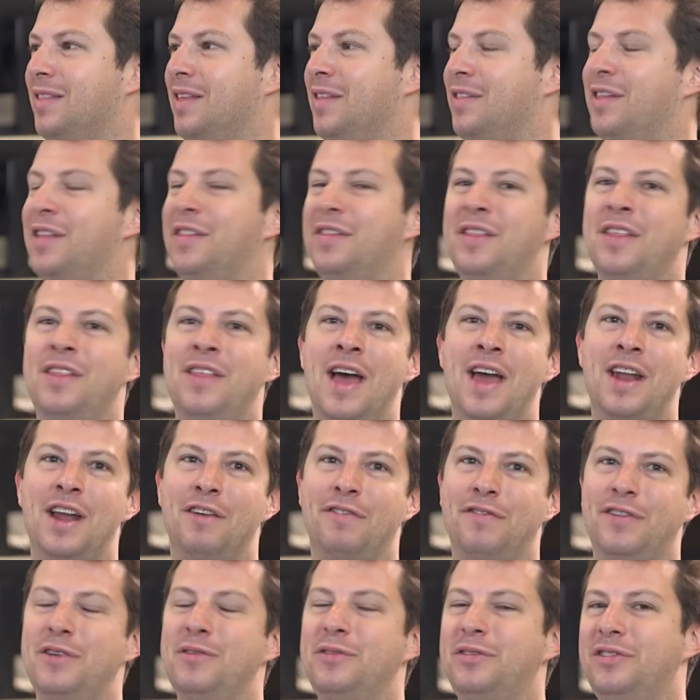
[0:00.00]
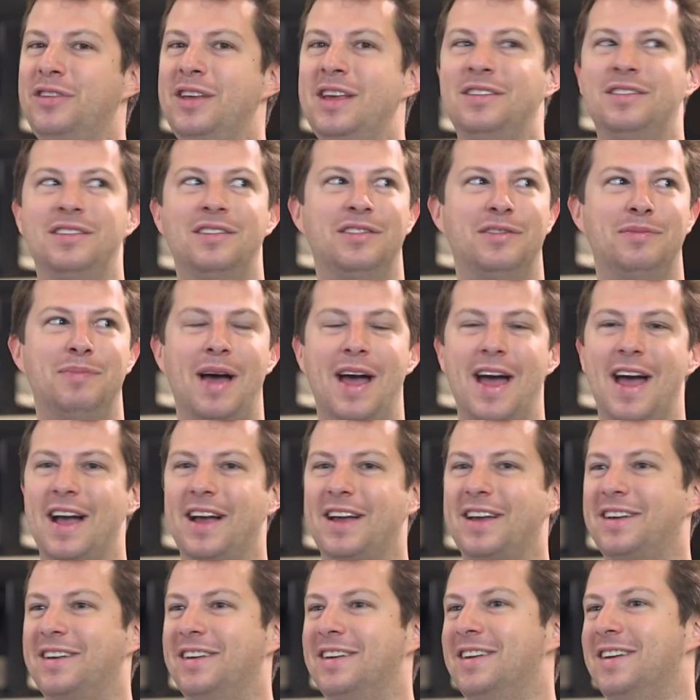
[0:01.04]
That, that, that, a few seasons
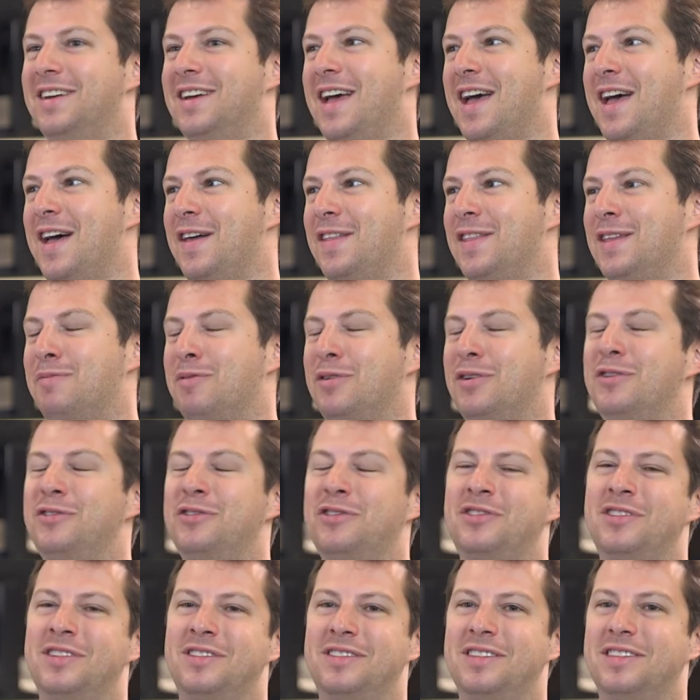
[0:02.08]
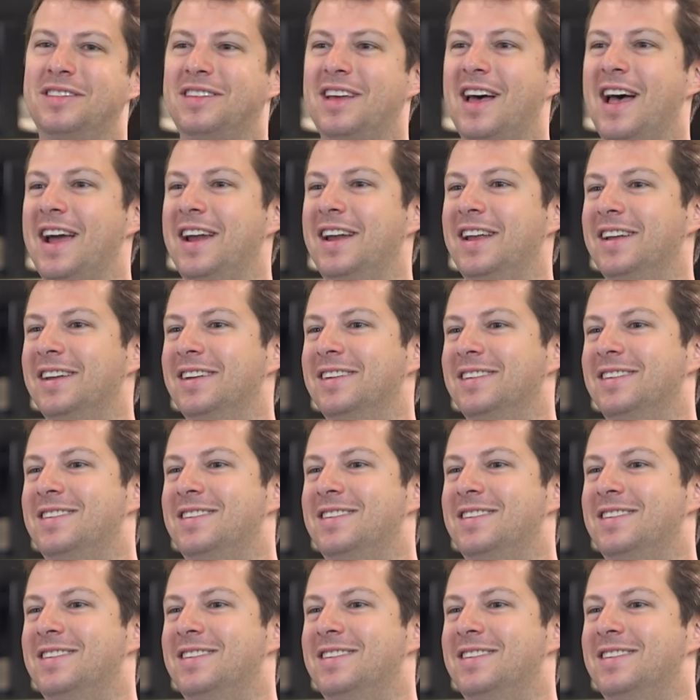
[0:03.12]
back, the producers just decided,